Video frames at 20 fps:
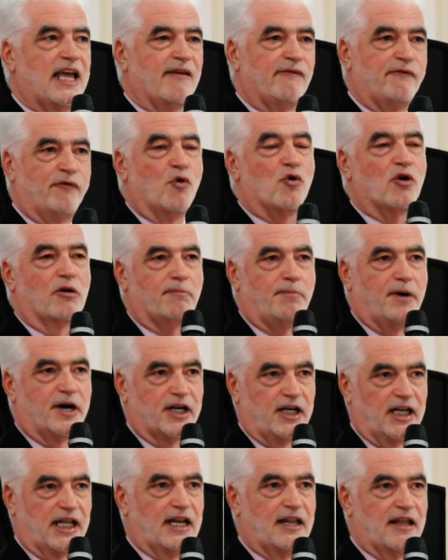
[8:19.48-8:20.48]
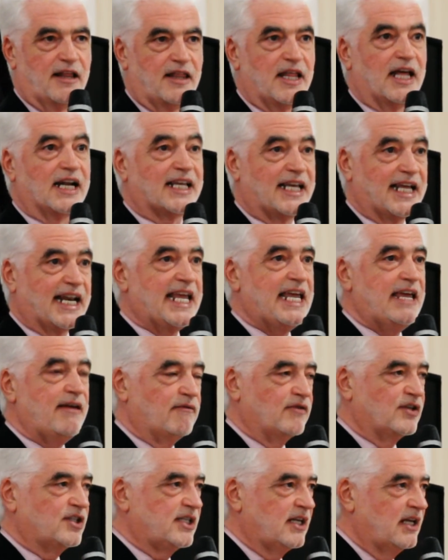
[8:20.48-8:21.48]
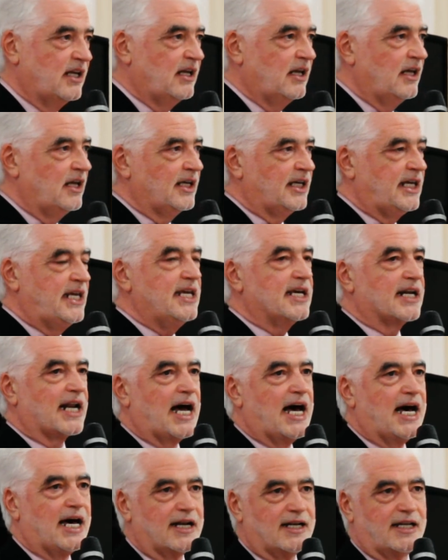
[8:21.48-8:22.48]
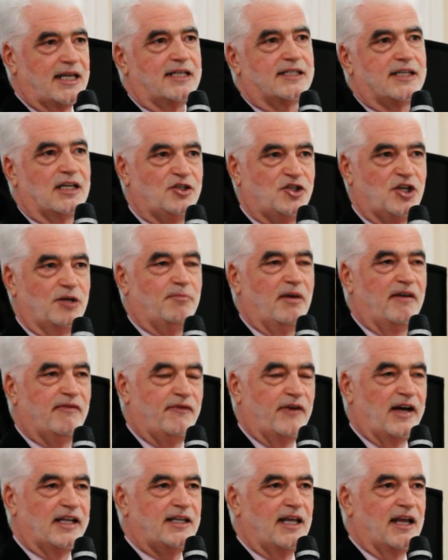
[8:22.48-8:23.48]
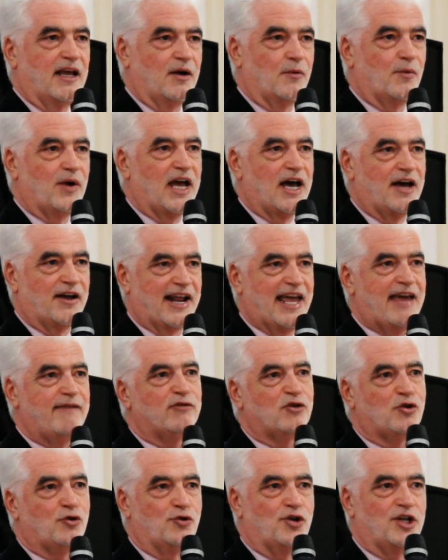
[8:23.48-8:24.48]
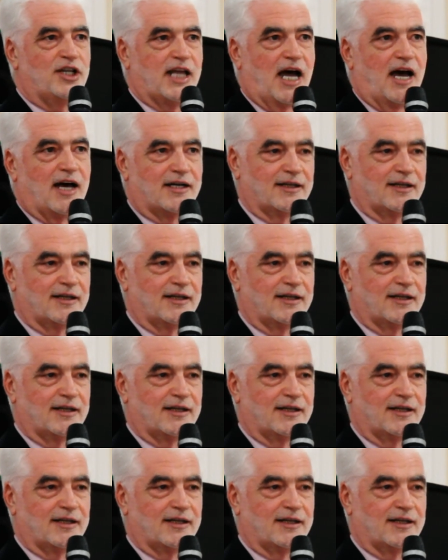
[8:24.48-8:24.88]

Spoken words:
folk burling in their graves, Keir Hardie's should be fitted with a Rev Cunter.